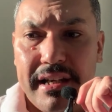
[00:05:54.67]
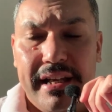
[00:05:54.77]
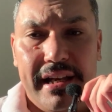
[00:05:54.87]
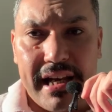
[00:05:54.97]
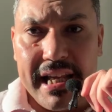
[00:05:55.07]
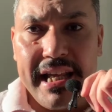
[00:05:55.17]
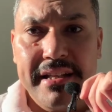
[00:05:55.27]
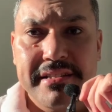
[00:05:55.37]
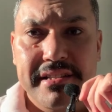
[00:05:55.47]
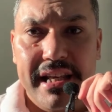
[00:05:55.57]

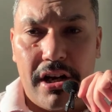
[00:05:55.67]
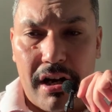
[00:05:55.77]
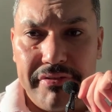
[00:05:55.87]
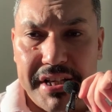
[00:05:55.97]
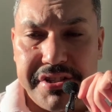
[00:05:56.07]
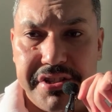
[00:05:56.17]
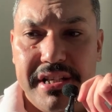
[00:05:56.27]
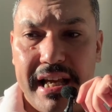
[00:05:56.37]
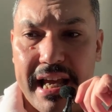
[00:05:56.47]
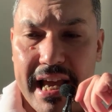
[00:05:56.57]
cleans the office
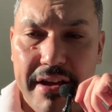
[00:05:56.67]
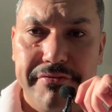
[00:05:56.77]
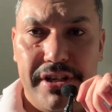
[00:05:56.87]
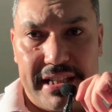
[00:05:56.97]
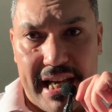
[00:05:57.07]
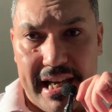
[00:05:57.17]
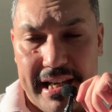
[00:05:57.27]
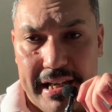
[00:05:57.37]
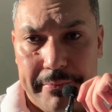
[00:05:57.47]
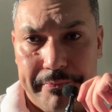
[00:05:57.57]
every
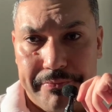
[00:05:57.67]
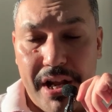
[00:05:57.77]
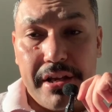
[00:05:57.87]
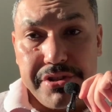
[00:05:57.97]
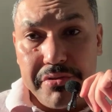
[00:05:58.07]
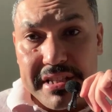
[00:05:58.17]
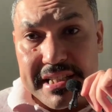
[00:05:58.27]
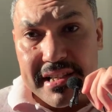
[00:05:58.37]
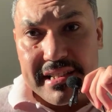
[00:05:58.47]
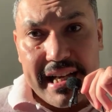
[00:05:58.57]
day. So
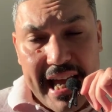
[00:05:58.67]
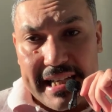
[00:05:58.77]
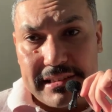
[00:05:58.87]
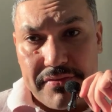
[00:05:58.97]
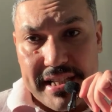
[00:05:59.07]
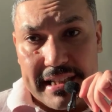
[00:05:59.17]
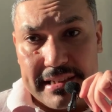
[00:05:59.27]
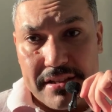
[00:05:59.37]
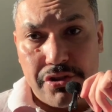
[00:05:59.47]
this is an active sentence.